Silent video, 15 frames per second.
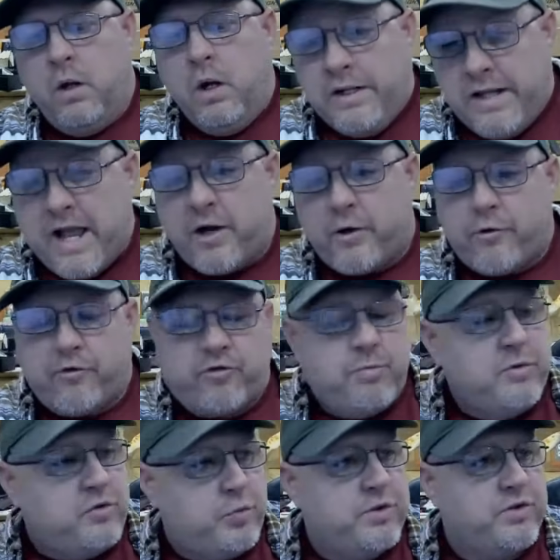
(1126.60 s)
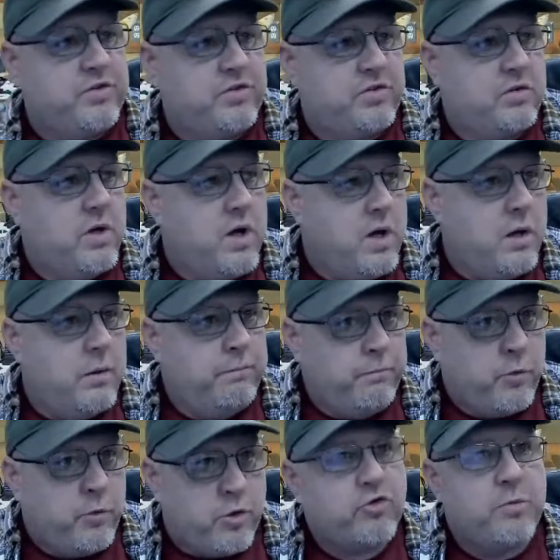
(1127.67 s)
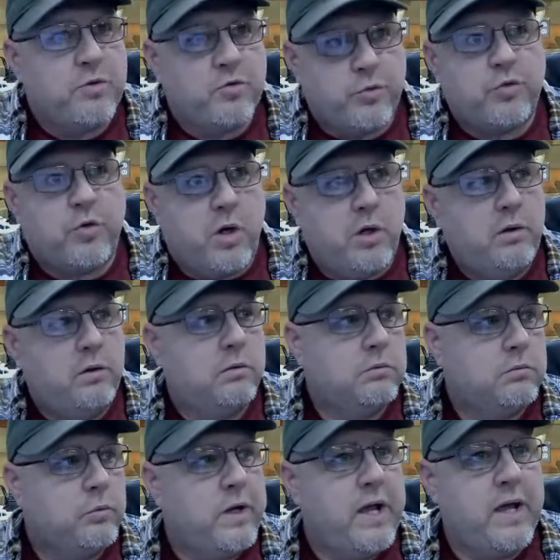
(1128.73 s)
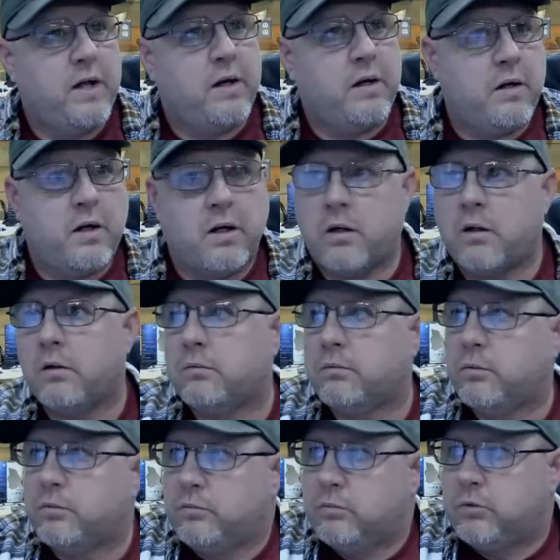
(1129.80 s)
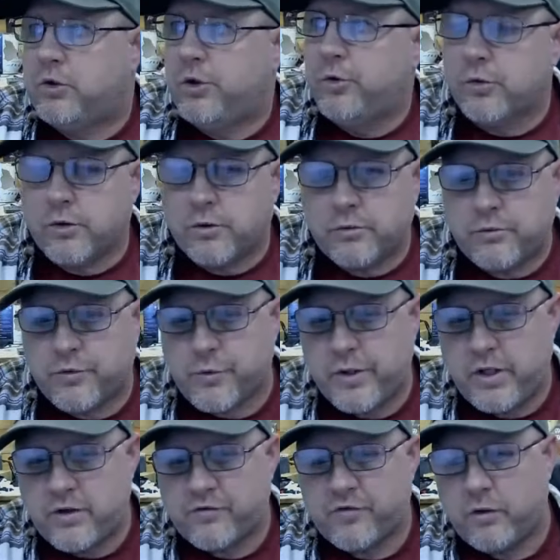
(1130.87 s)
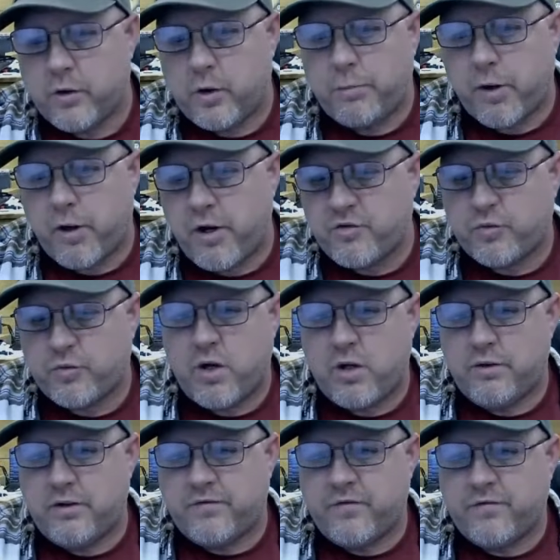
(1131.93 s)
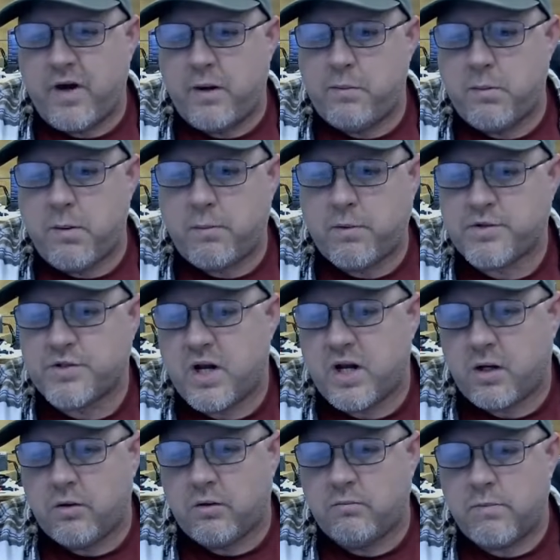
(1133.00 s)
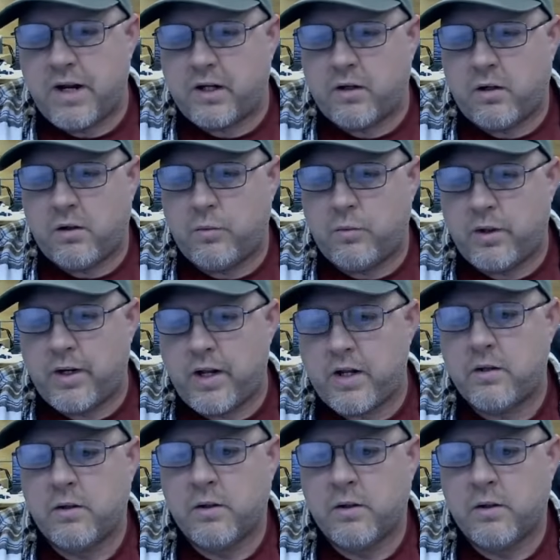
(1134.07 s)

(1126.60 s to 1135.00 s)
Yeah, Christmas was good. We had 2 or 3 different little parties with all different family members that couldn't make it all in one day.